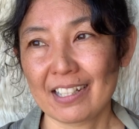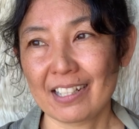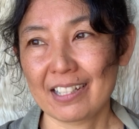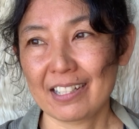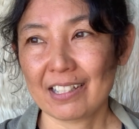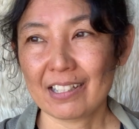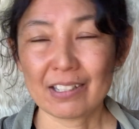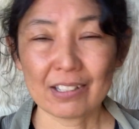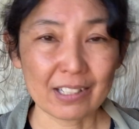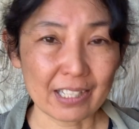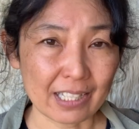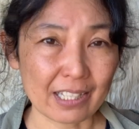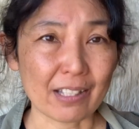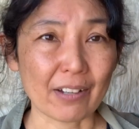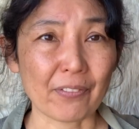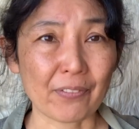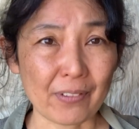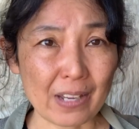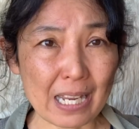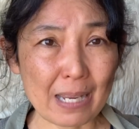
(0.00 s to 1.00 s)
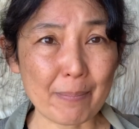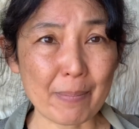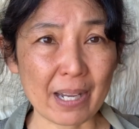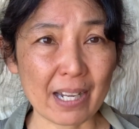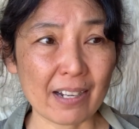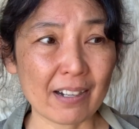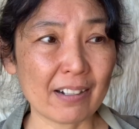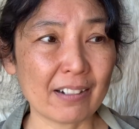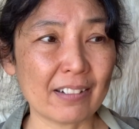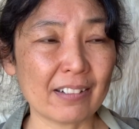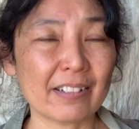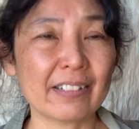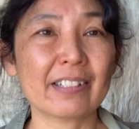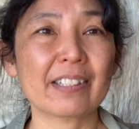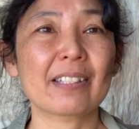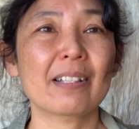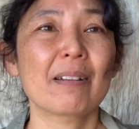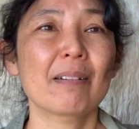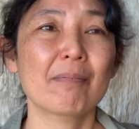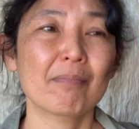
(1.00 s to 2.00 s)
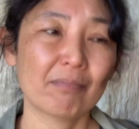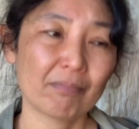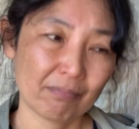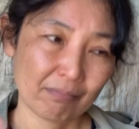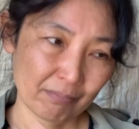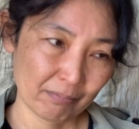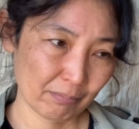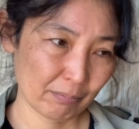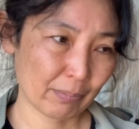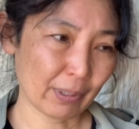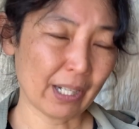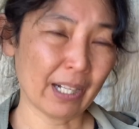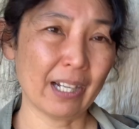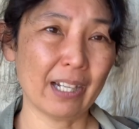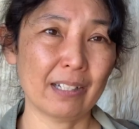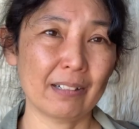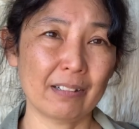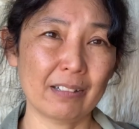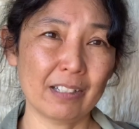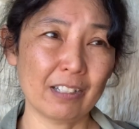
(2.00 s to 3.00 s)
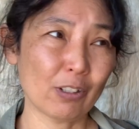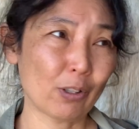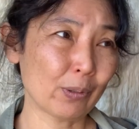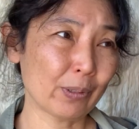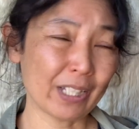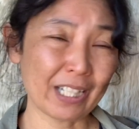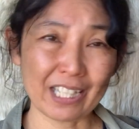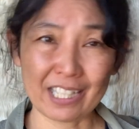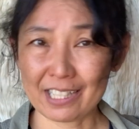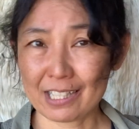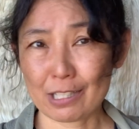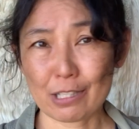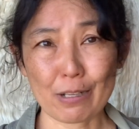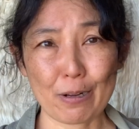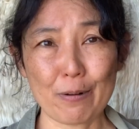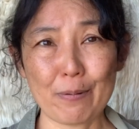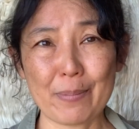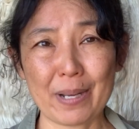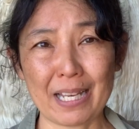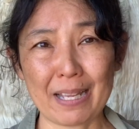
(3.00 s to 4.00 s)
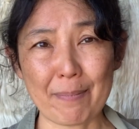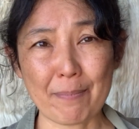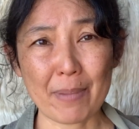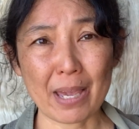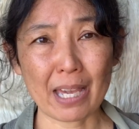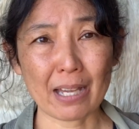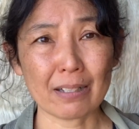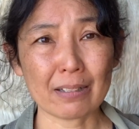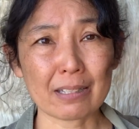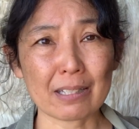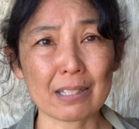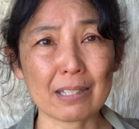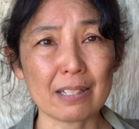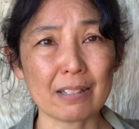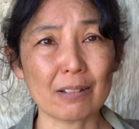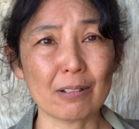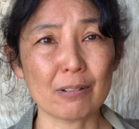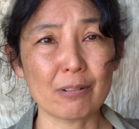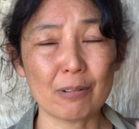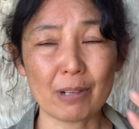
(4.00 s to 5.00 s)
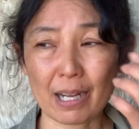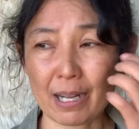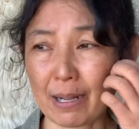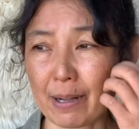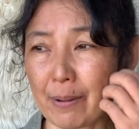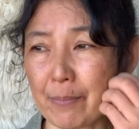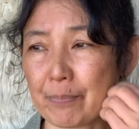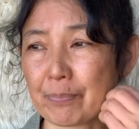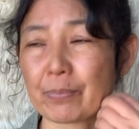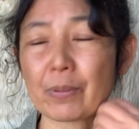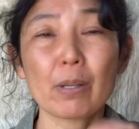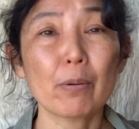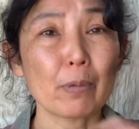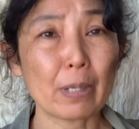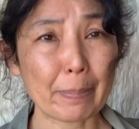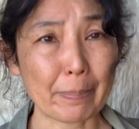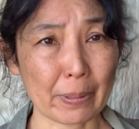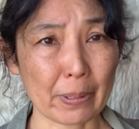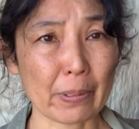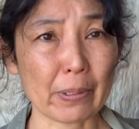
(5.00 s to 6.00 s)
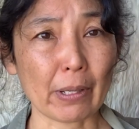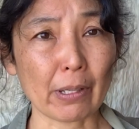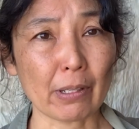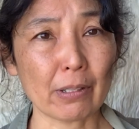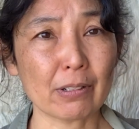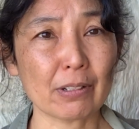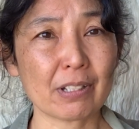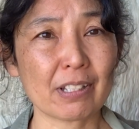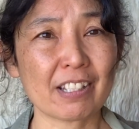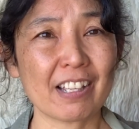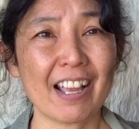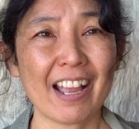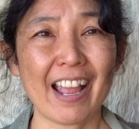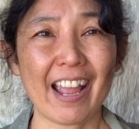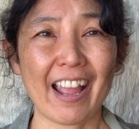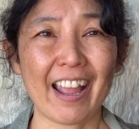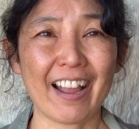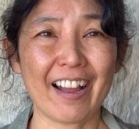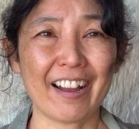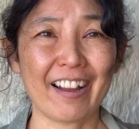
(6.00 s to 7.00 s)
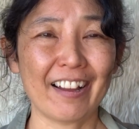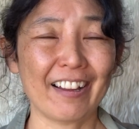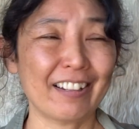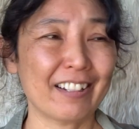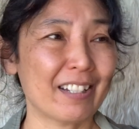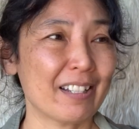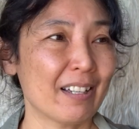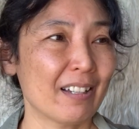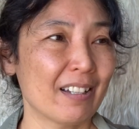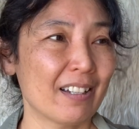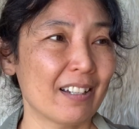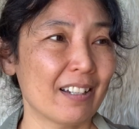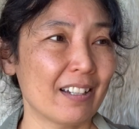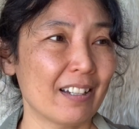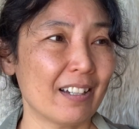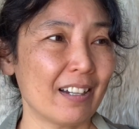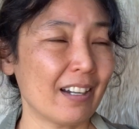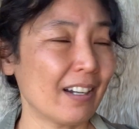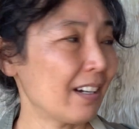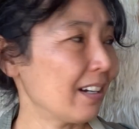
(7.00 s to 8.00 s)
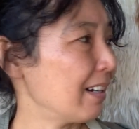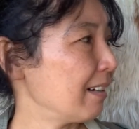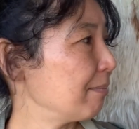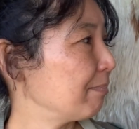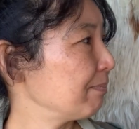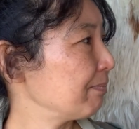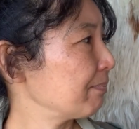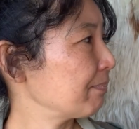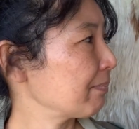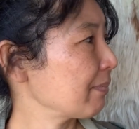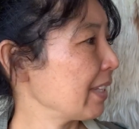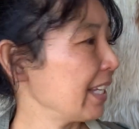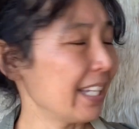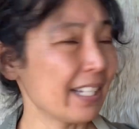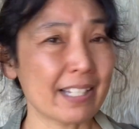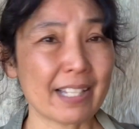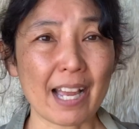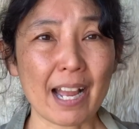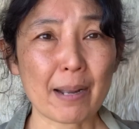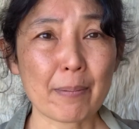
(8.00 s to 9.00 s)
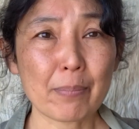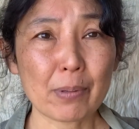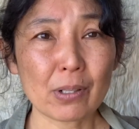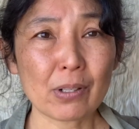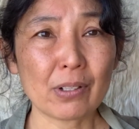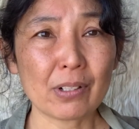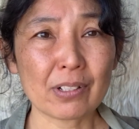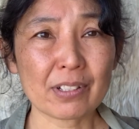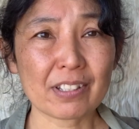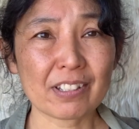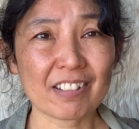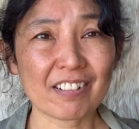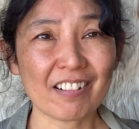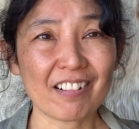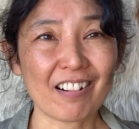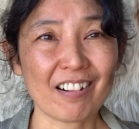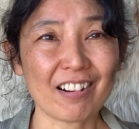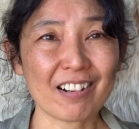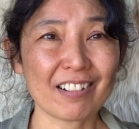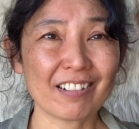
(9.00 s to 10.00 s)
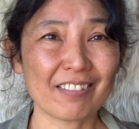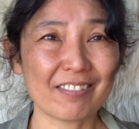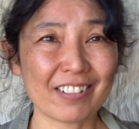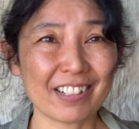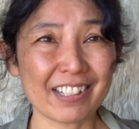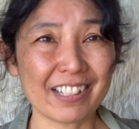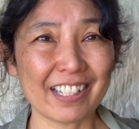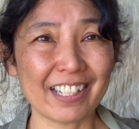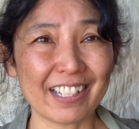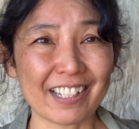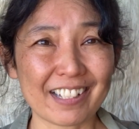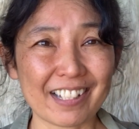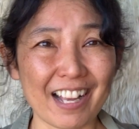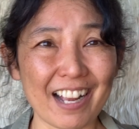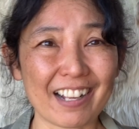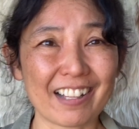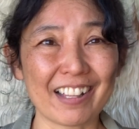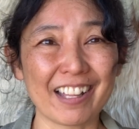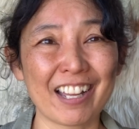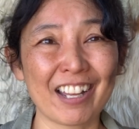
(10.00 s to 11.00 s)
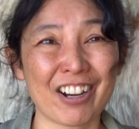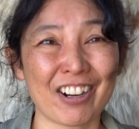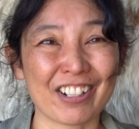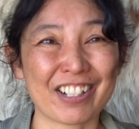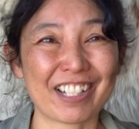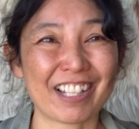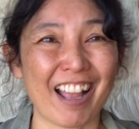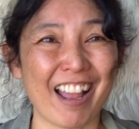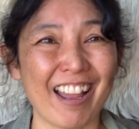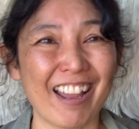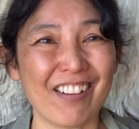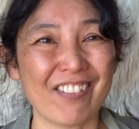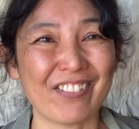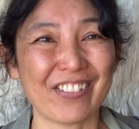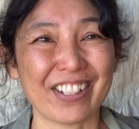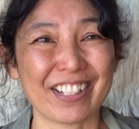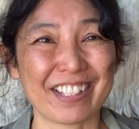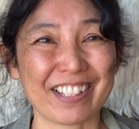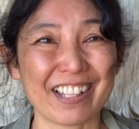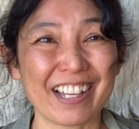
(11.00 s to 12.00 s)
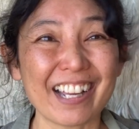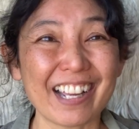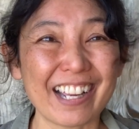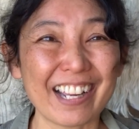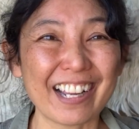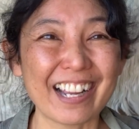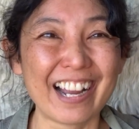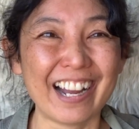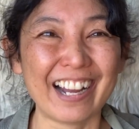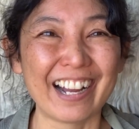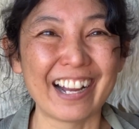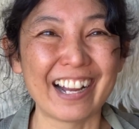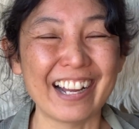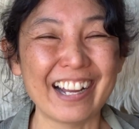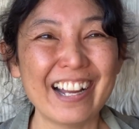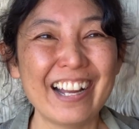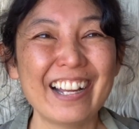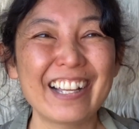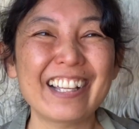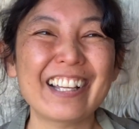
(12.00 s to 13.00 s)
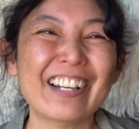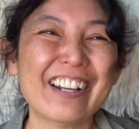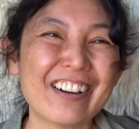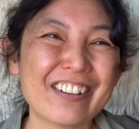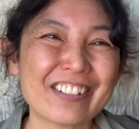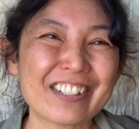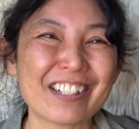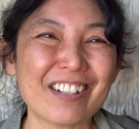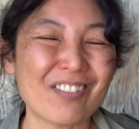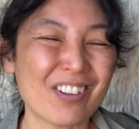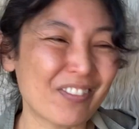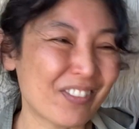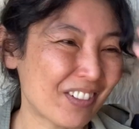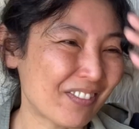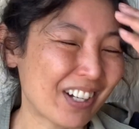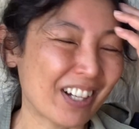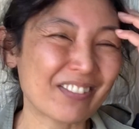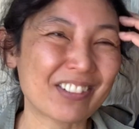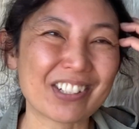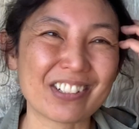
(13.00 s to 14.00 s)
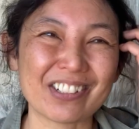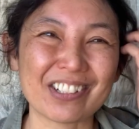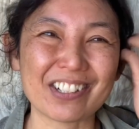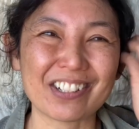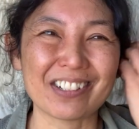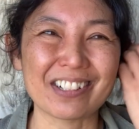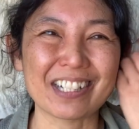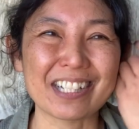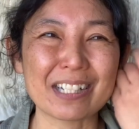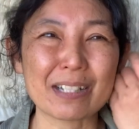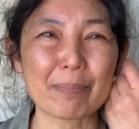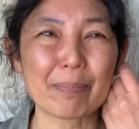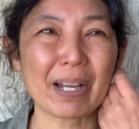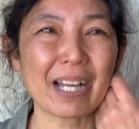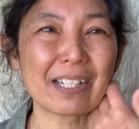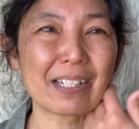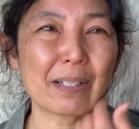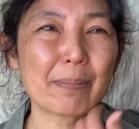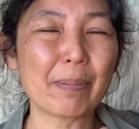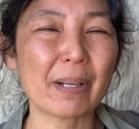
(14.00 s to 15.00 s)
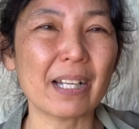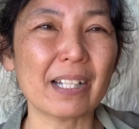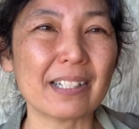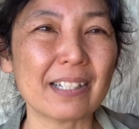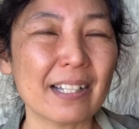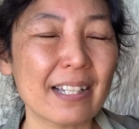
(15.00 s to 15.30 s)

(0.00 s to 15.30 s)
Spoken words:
you need the females, but you only need so many males to reproduce, and intact bulls aren't really exactly your safest thing. You know, some of them I'm sure turn into pets, but